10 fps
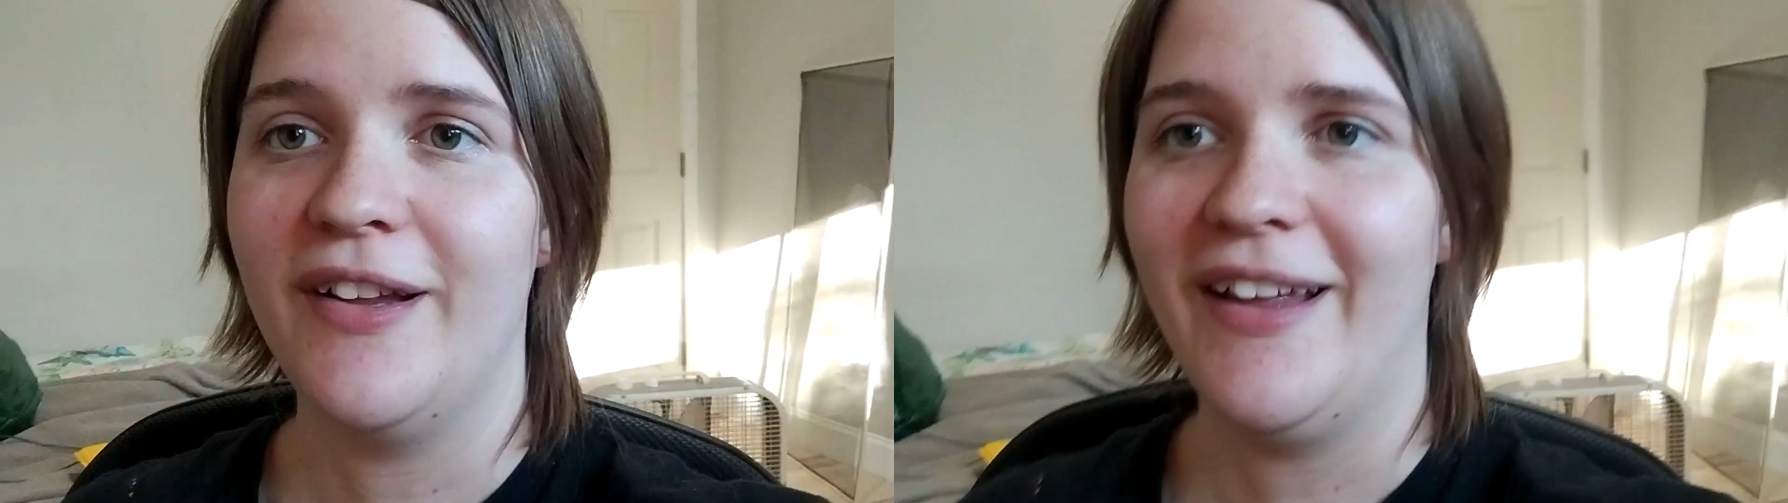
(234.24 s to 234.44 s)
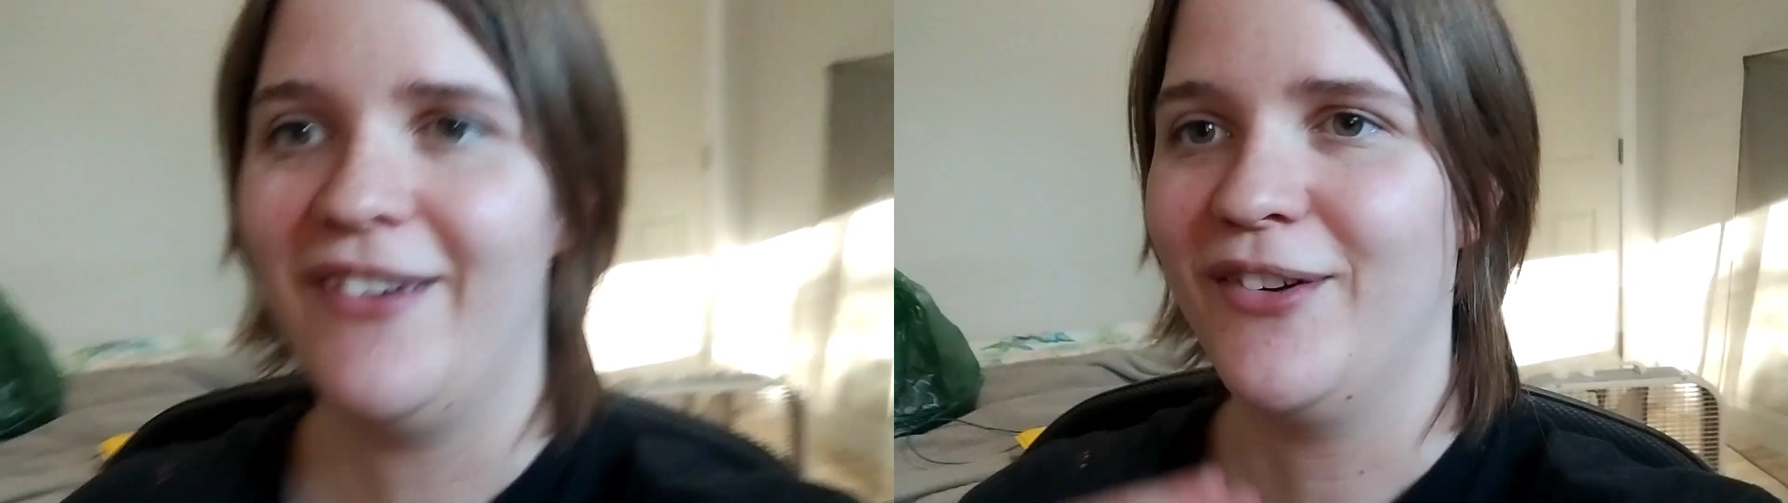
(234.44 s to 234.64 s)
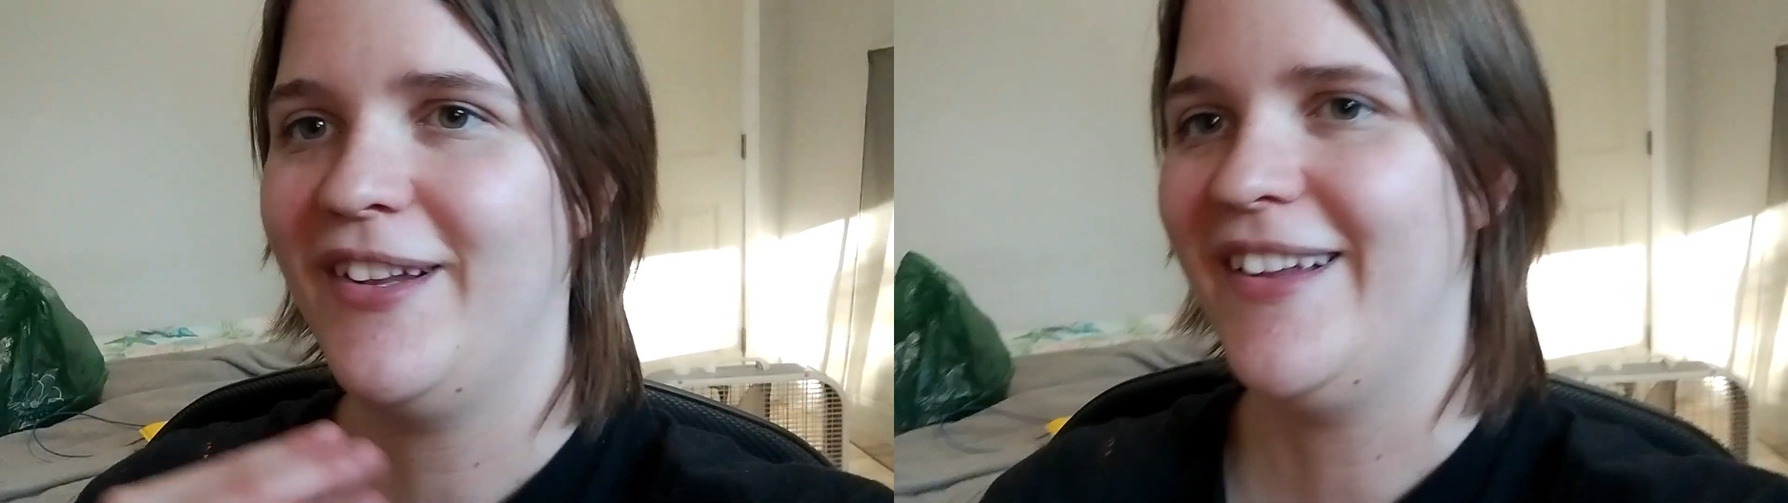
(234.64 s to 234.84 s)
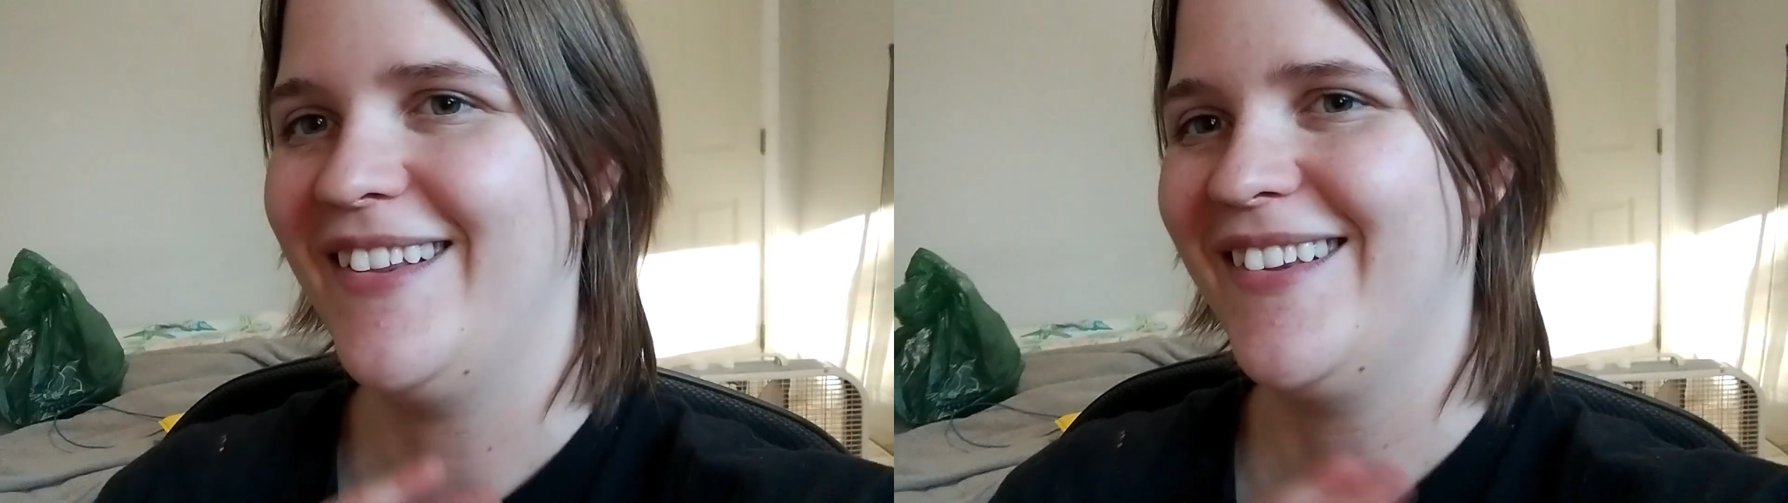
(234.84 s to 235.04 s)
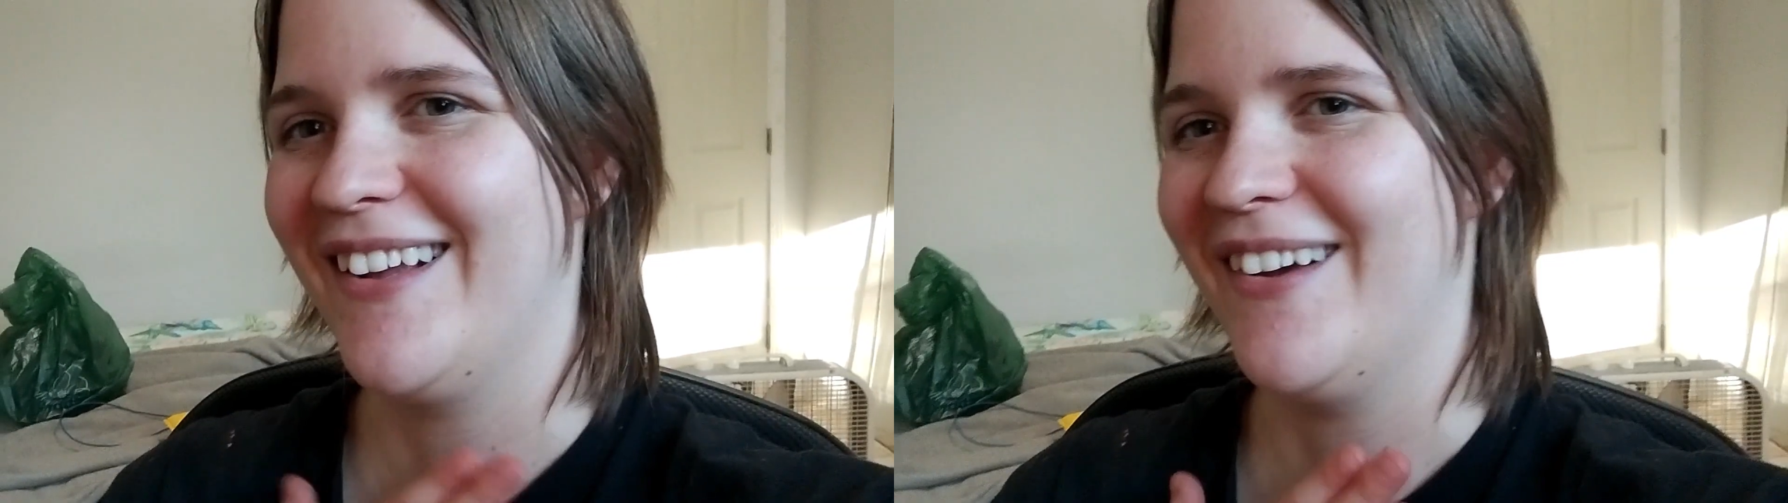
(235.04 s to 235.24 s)
Like, really,
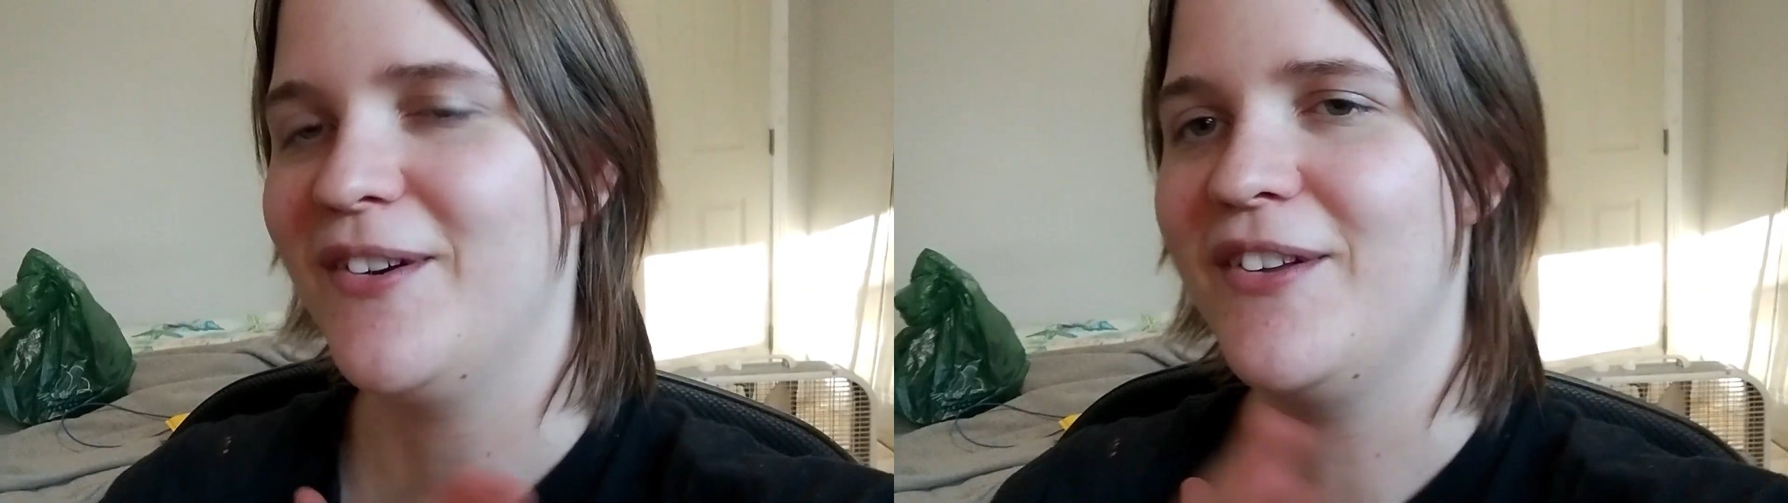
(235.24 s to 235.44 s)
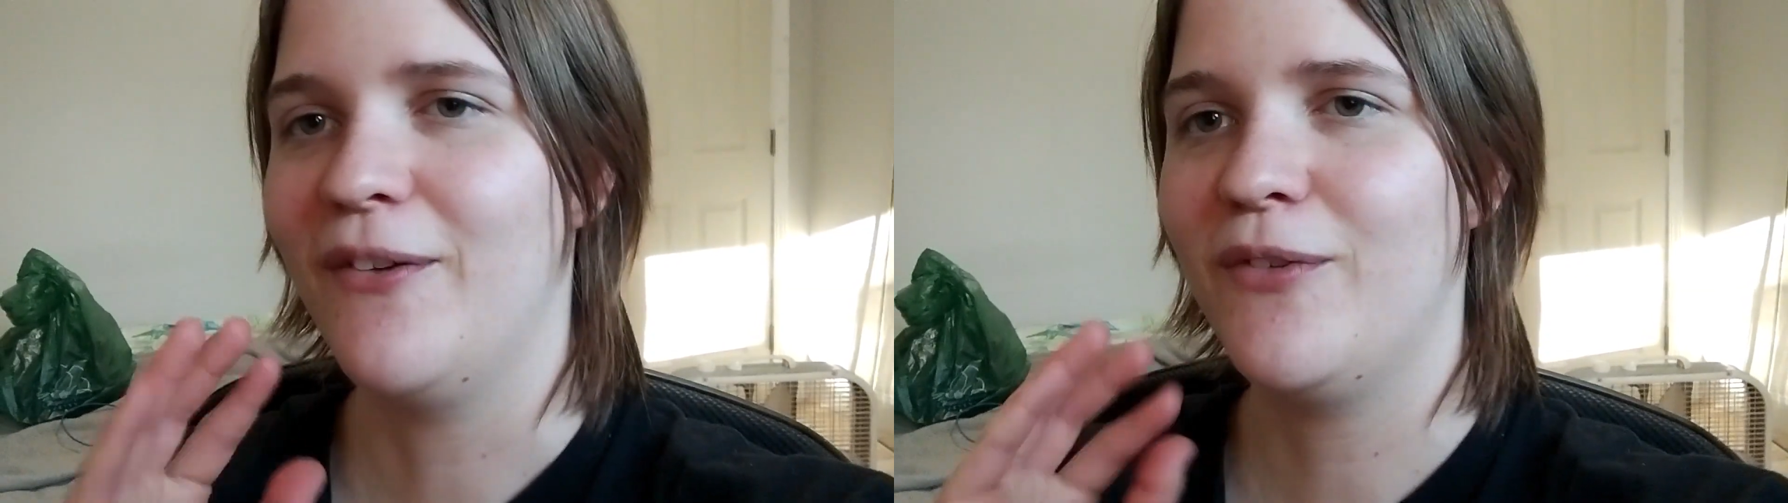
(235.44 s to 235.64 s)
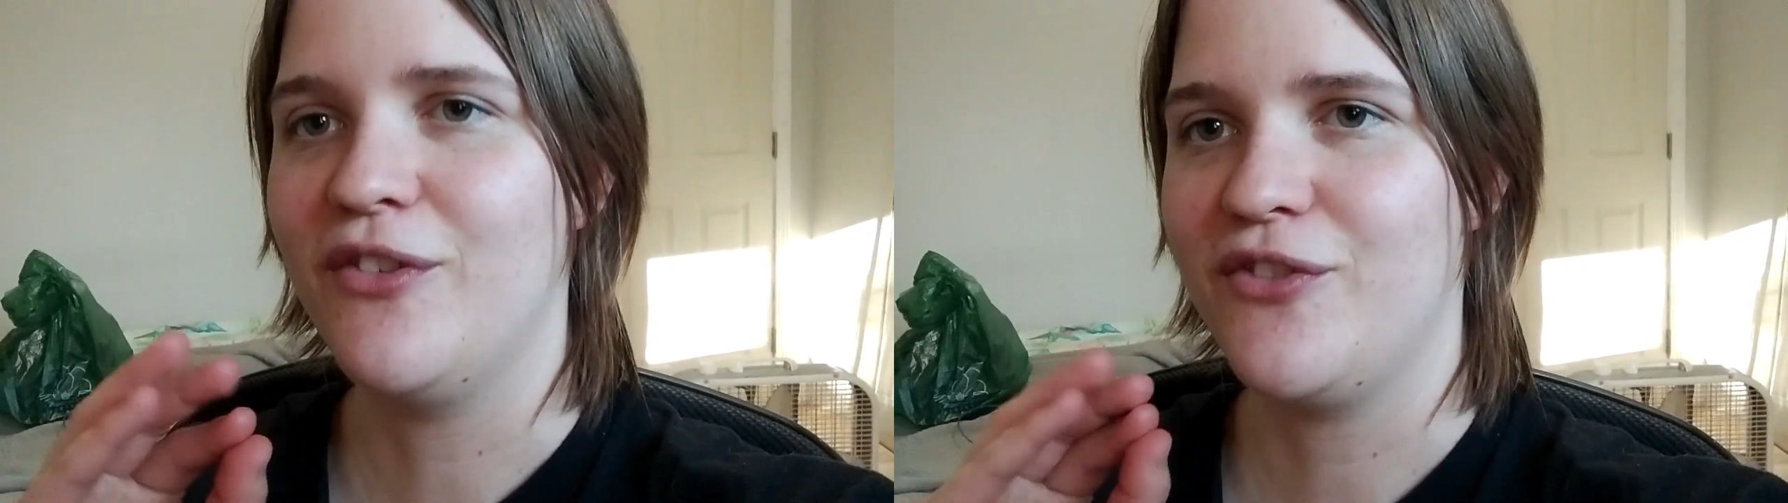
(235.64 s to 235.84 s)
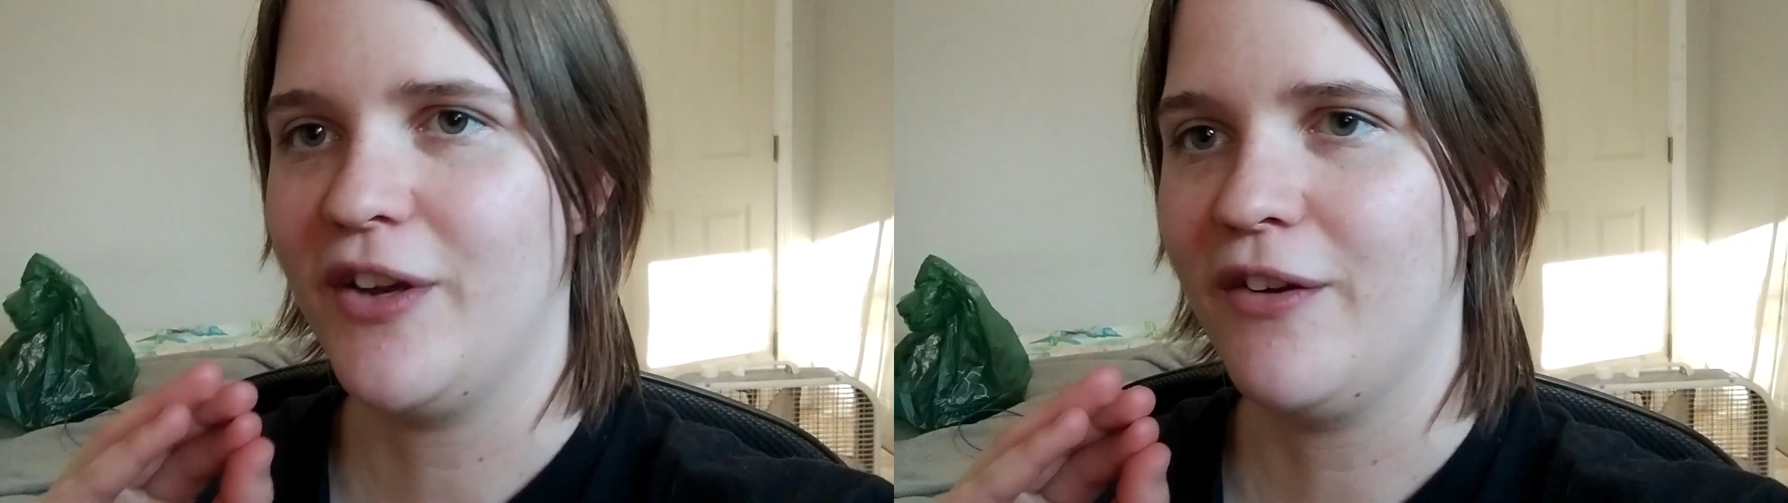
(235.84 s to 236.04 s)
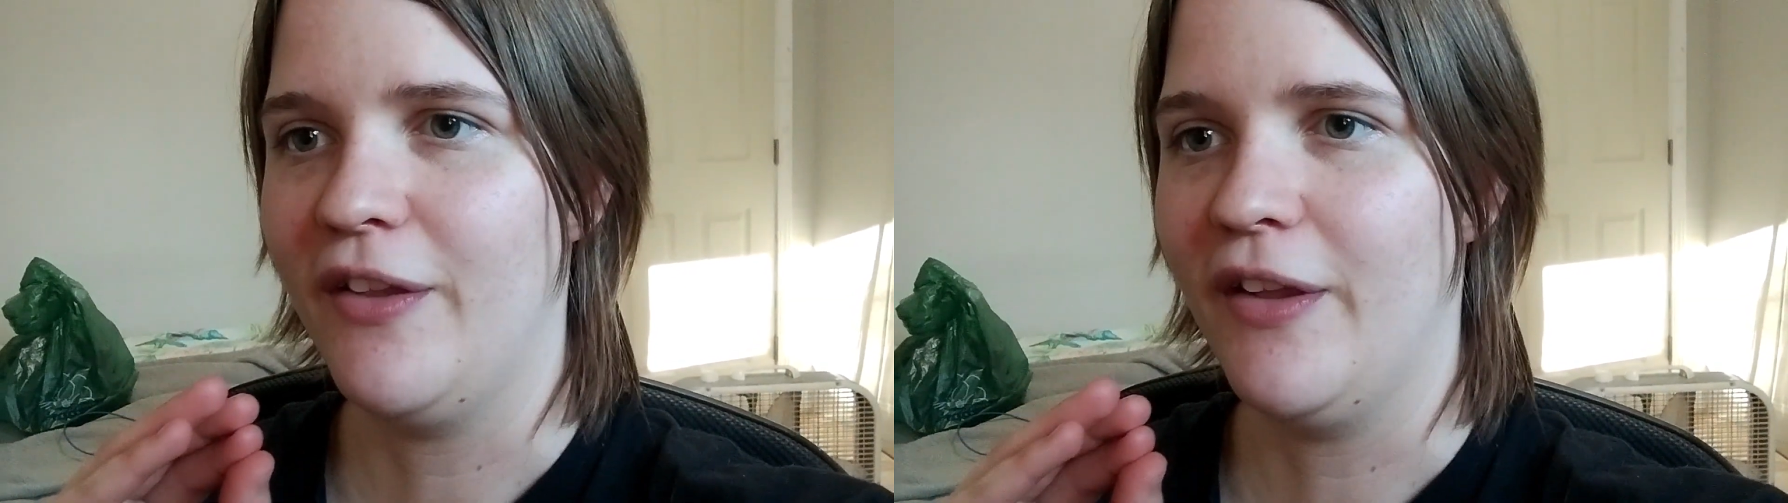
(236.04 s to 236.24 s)
I want to
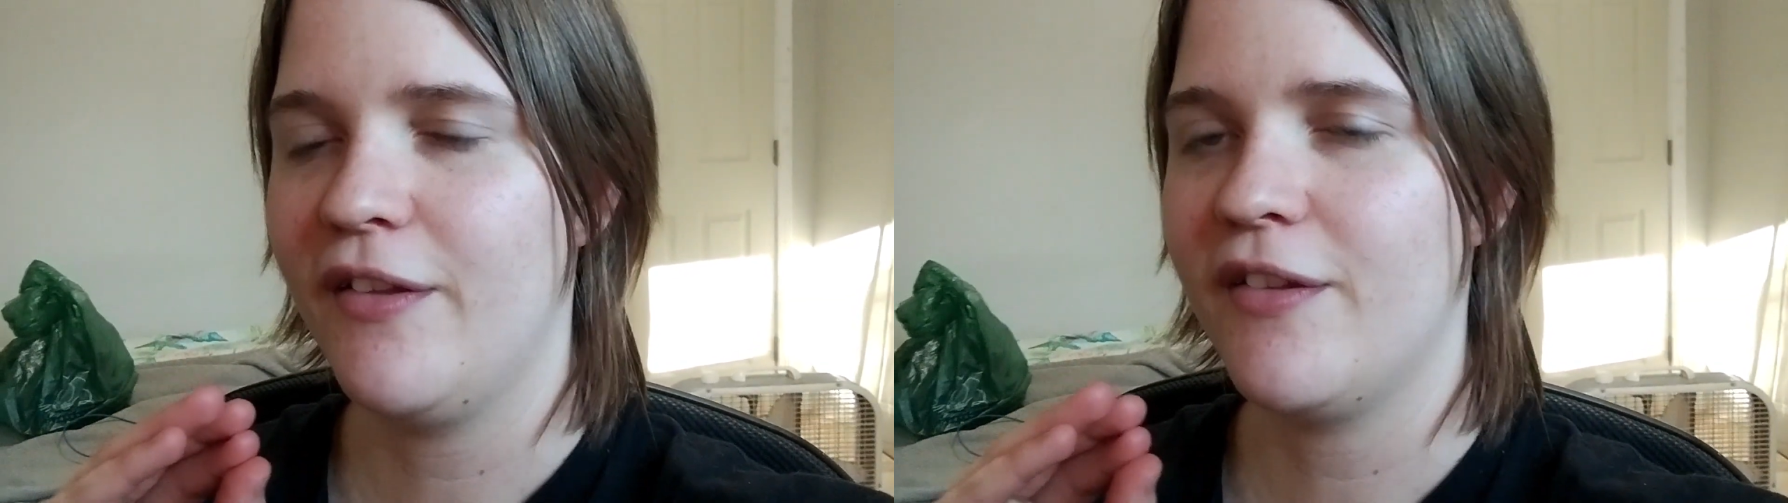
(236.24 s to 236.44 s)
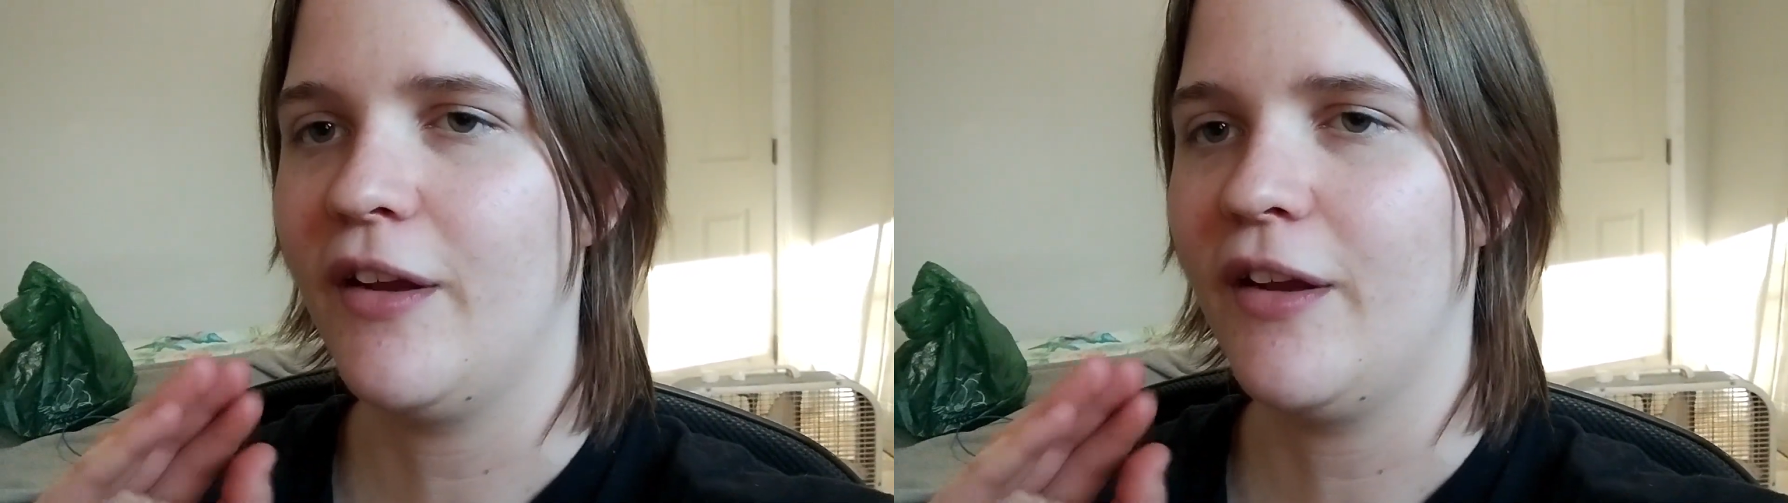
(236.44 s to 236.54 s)
share this,